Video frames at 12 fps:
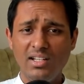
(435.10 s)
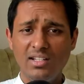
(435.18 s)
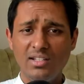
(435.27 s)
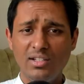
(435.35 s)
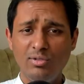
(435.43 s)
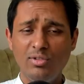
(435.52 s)

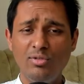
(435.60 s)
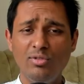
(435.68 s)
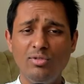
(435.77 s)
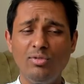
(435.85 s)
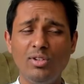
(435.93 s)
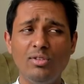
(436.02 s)

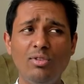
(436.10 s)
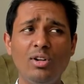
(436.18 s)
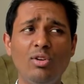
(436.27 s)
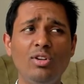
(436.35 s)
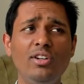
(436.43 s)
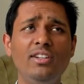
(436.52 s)
You are
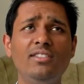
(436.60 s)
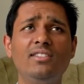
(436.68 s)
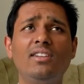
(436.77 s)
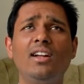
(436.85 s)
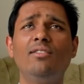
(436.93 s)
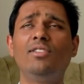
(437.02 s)
already
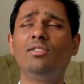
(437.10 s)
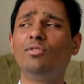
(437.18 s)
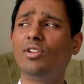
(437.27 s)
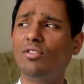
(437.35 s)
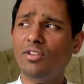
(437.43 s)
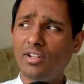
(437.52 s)
starving
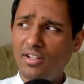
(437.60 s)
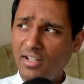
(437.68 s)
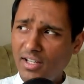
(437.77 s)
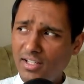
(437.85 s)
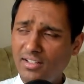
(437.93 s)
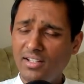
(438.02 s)
without
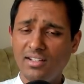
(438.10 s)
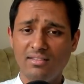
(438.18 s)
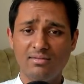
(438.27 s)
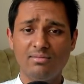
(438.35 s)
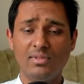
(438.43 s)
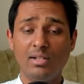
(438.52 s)
eating anything.
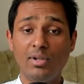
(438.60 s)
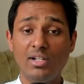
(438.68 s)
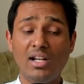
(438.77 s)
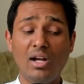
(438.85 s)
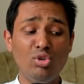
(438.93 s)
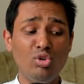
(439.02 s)
But
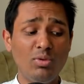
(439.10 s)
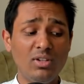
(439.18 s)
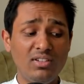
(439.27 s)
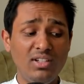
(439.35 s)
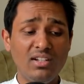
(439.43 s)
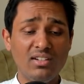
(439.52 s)
now you
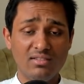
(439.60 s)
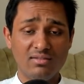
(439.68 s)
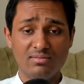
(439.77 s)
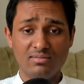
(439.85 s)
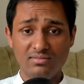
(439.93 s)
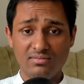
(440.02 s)
must eat.
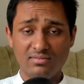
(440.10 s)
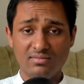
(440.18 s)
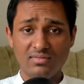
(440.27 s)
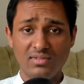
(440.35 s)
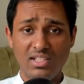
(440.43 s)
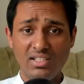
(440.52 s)

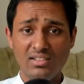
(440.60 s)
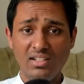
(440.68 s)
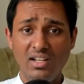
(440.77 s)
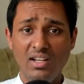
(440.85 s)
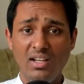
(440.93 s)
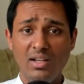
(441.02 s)
Yes,
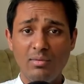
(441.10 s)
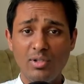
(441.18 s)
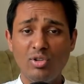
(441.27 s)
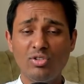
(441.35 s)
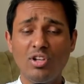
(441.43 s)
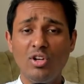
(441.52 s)

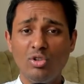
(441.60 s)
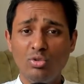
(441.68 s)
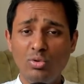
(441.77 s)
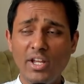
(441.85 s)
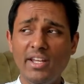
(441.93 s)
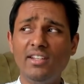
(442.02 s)
because
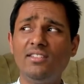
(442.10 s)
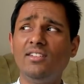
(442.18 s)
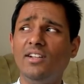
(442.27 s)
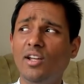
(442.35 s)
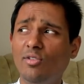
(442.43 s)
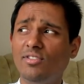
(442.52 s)
today is the
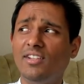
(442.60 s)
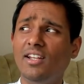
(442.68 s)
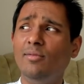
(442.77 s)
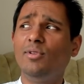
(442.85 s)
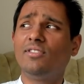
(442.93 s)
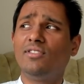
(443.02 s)
day of
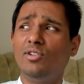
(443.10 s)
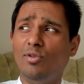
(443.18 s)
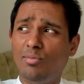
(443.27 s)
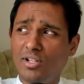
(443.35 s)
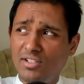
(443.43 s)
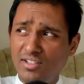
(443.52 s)
celebration. Your
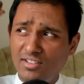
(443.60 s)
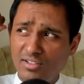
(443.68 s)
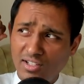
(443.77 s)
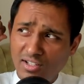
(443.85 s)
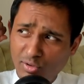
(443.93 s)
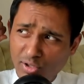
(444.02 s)
brother is
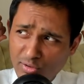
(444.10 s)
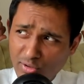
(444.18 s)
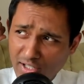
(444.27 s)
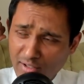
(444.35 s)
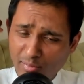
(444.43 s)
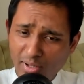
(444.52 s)
going to
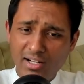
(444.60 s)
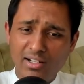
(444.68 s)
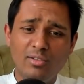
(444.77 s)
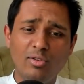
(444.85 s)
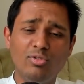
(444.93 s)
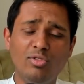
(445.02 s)
get
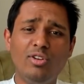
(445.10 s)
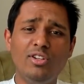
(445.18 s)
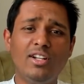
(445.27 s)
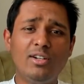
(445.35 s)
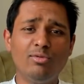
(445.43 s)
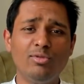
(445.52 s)
married. Oh, sorry,
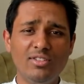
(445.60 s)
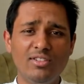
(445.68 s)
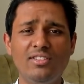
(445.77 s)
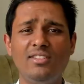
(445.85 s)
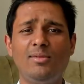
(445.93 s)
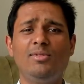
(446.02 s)
that was the
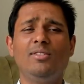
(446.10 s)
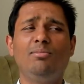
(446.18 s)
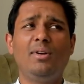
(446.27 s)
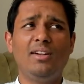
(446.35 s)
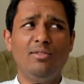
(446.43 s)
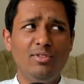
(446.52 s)
reception
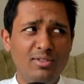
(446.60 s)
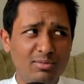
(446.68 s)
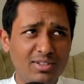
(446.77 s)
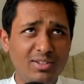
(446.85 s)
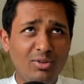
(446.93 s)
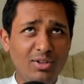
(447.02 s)
party, which
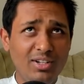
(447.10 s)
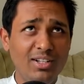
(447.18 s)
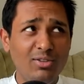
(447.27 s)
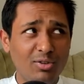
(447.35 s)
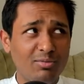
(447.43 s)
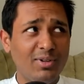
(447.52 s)
means he already
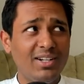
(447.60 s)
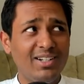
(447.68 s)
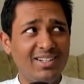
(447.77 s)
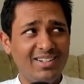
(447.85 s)
got married.